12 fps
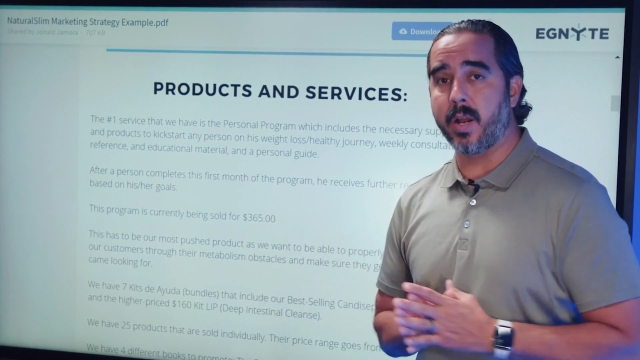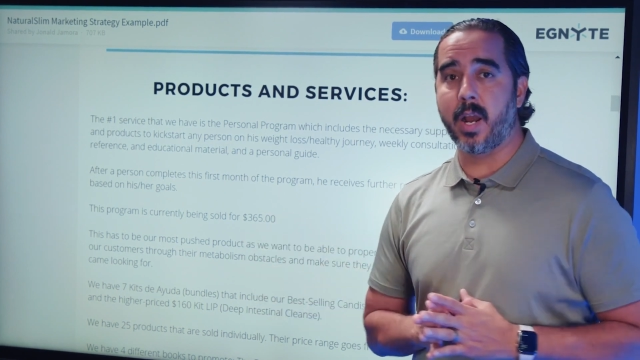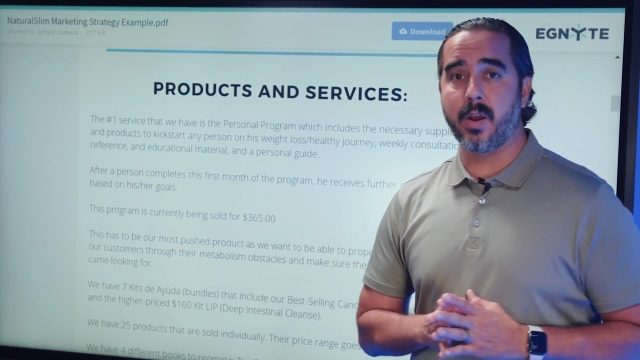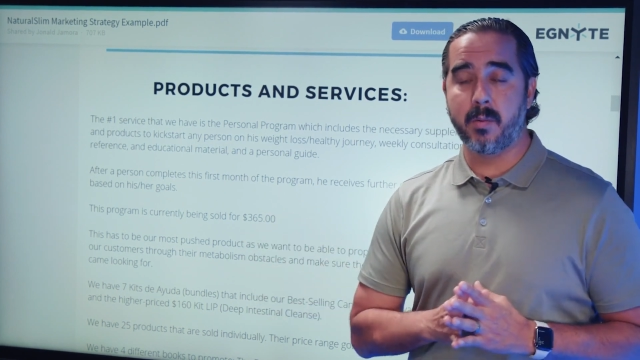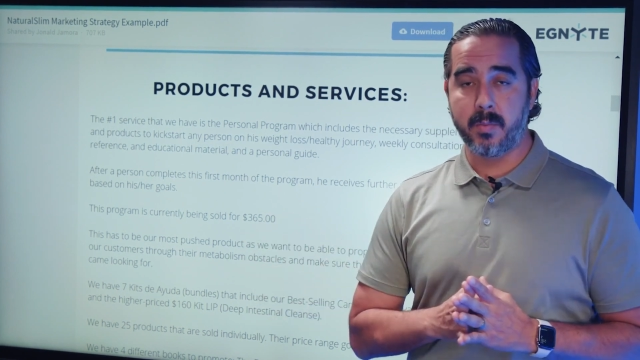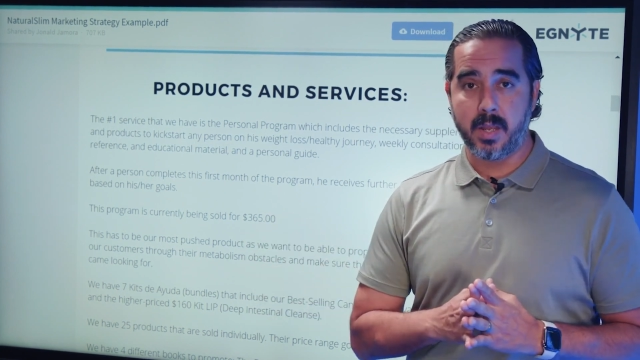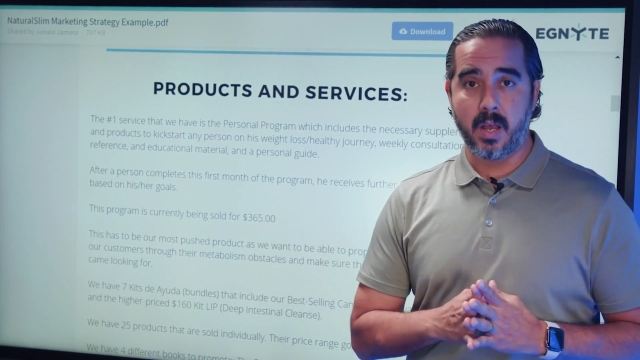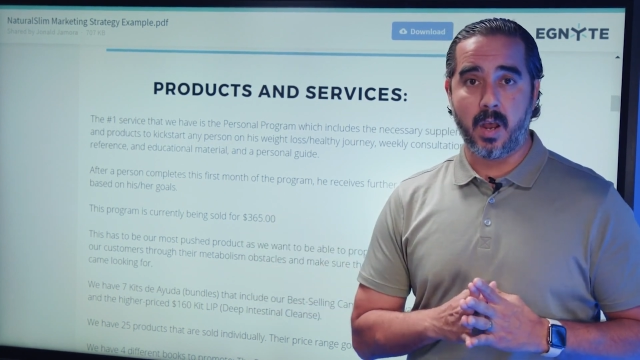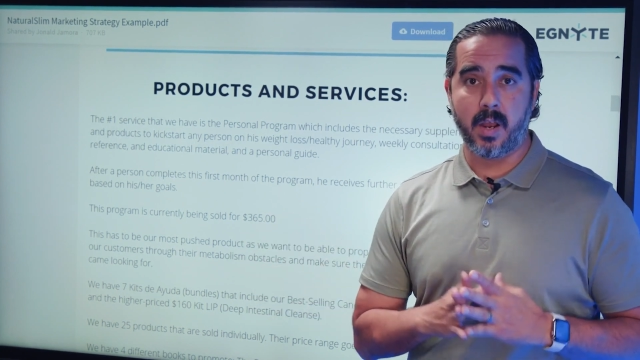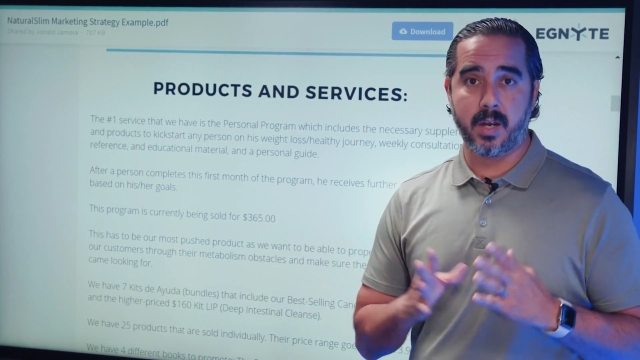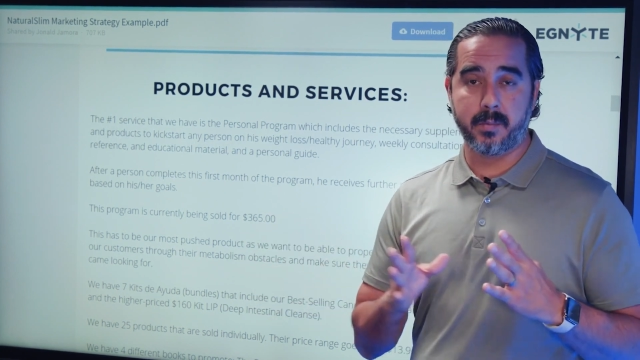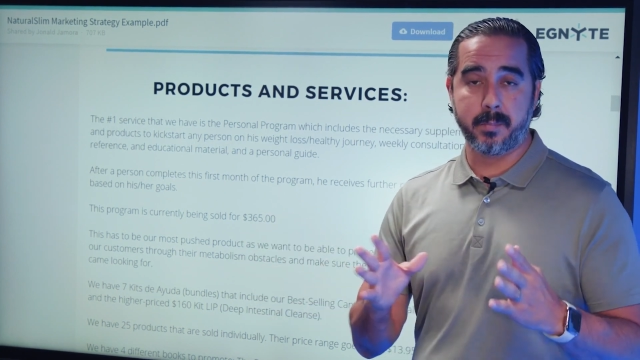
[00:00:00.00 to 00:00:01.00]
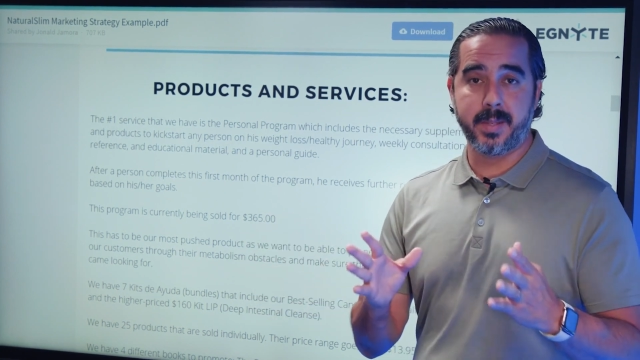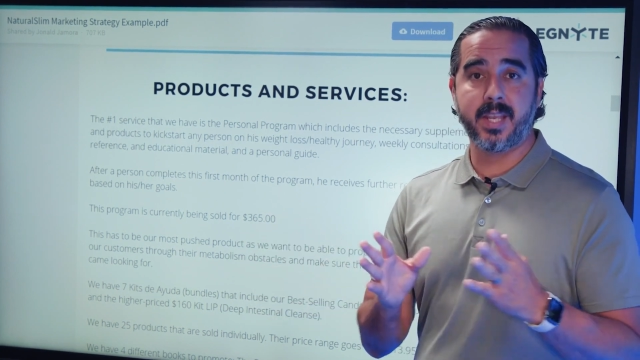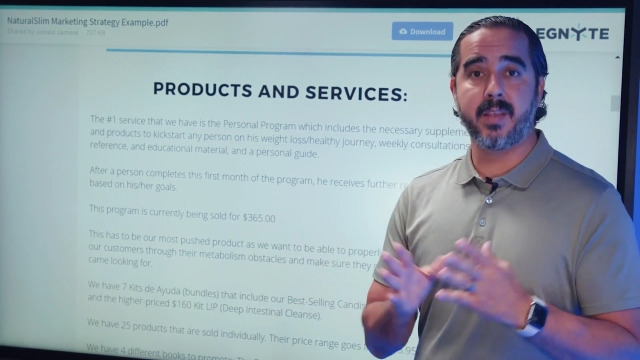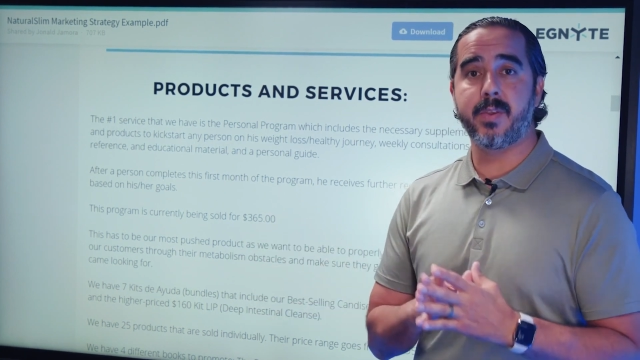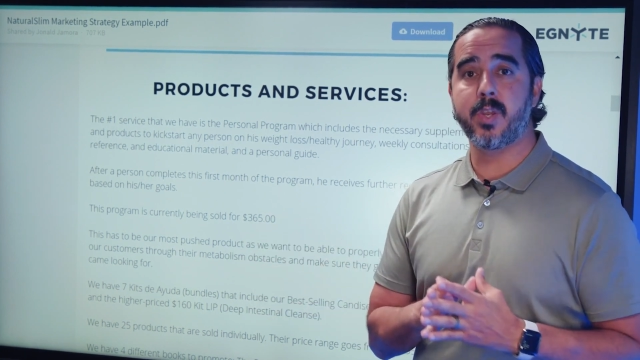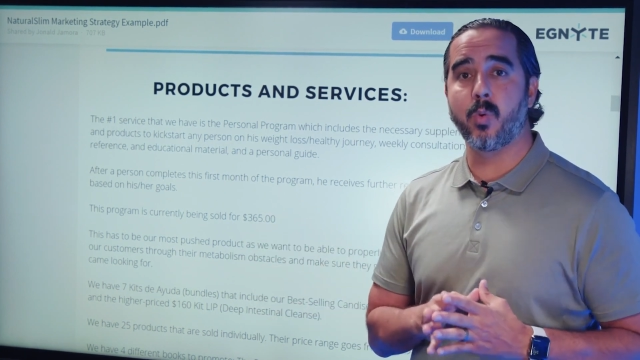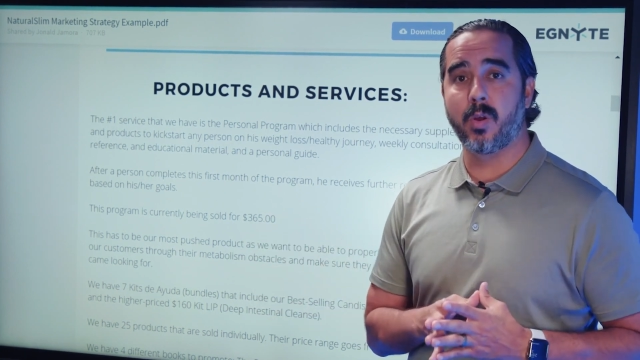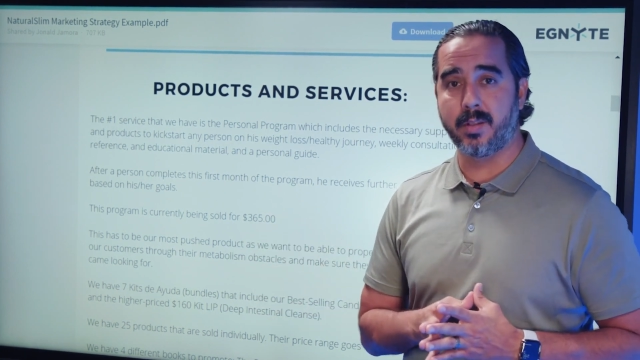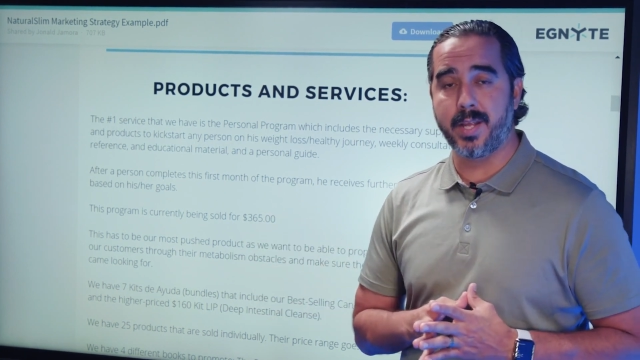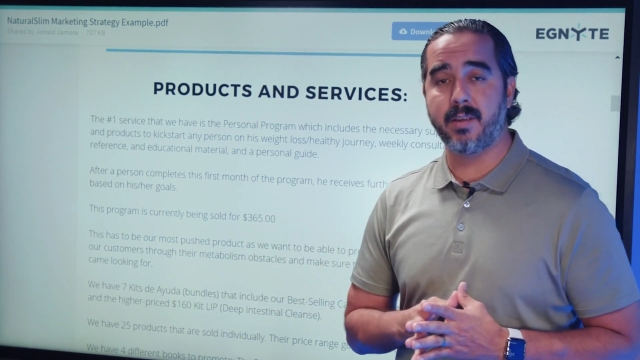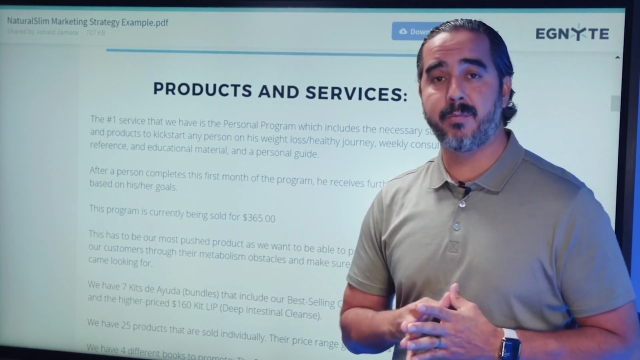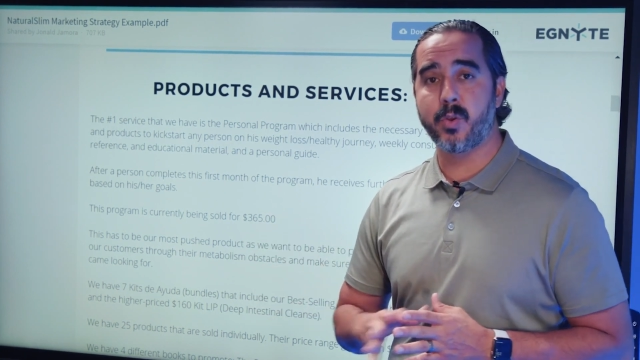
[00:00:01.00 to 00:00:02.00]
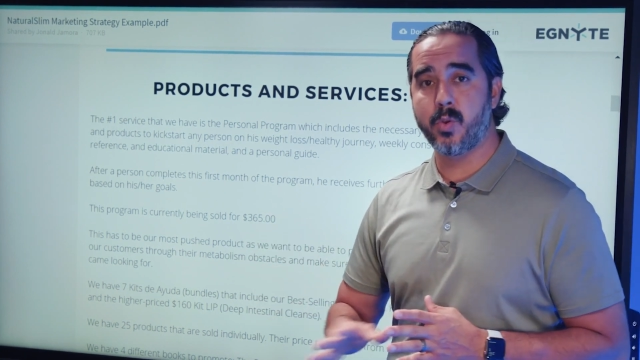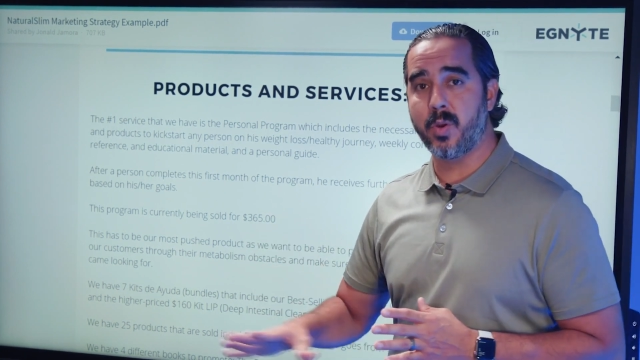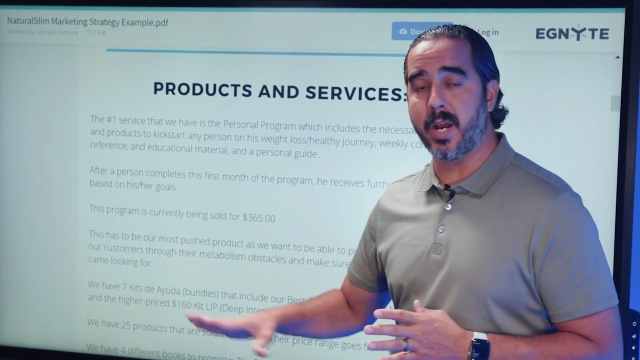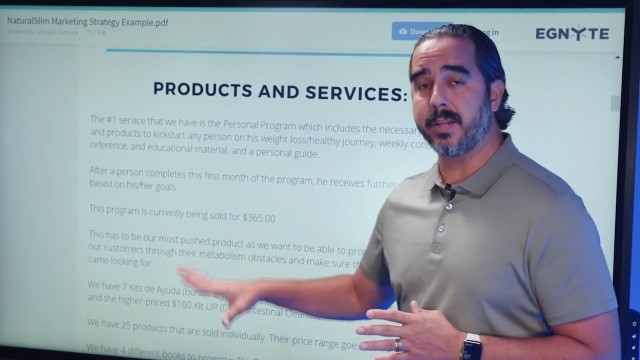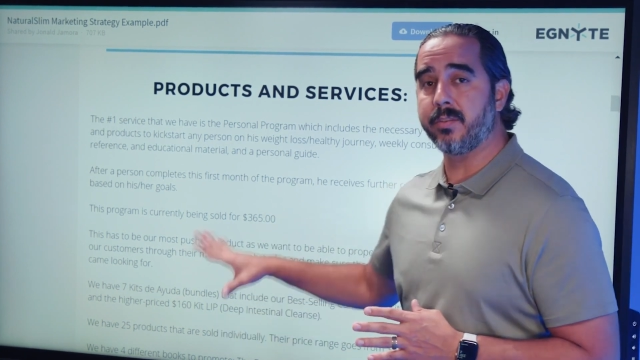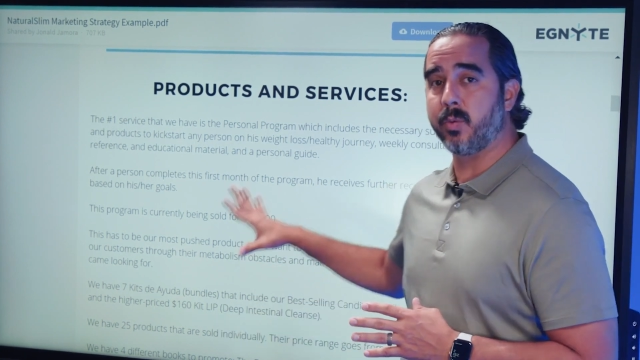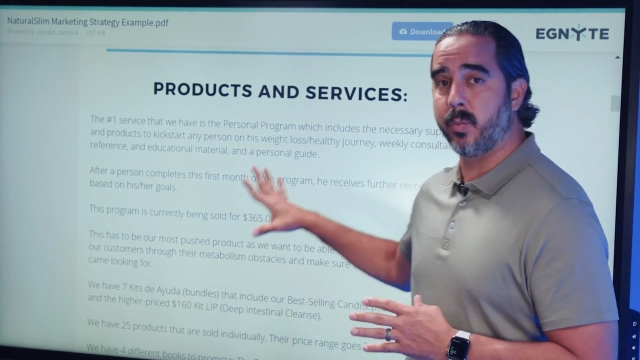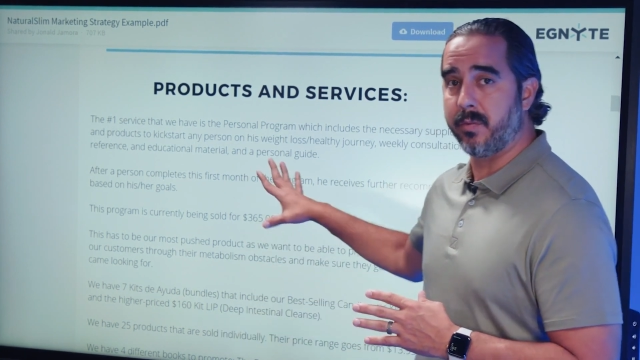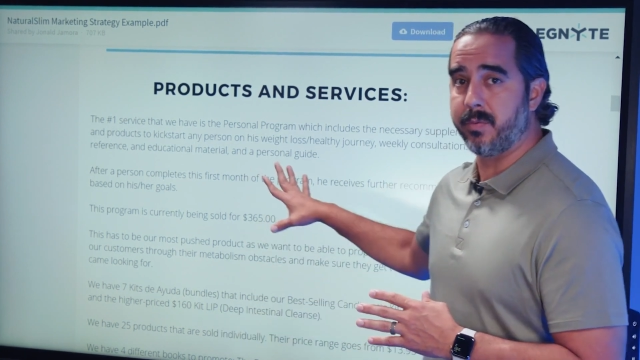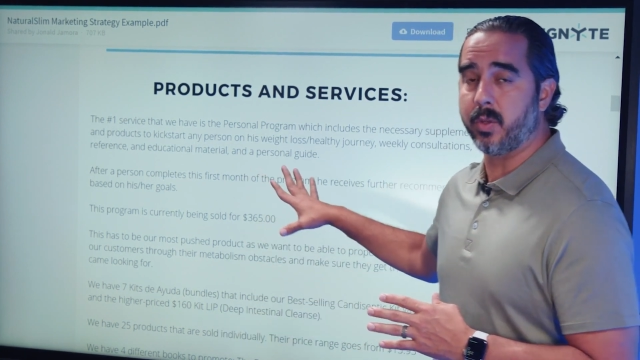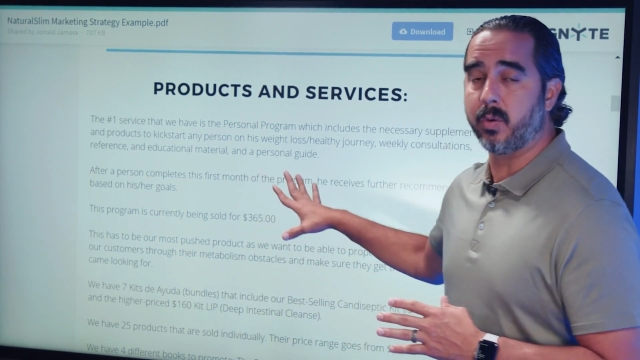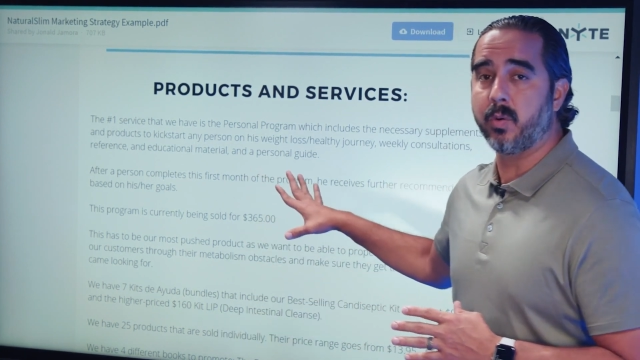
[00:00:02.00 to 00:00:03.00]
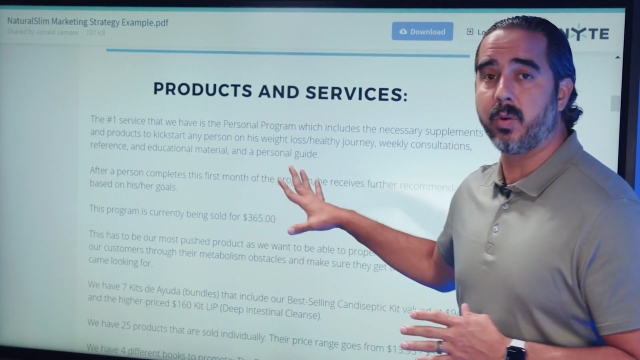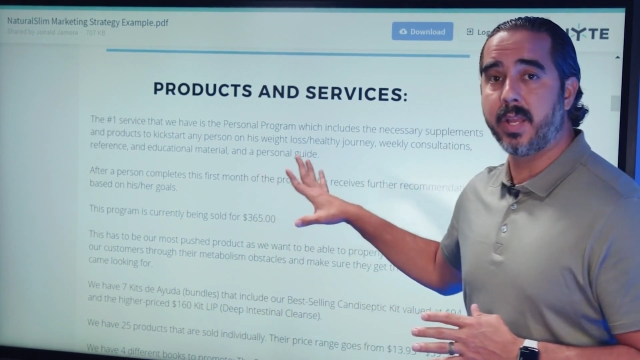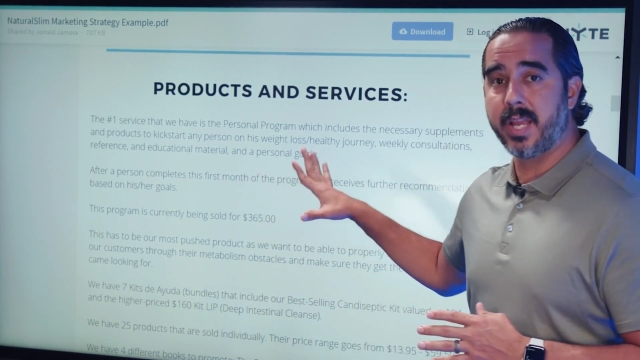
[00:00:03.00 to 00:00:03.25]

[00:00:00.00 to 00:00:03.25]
I'm going to be giving you a link for you guys to review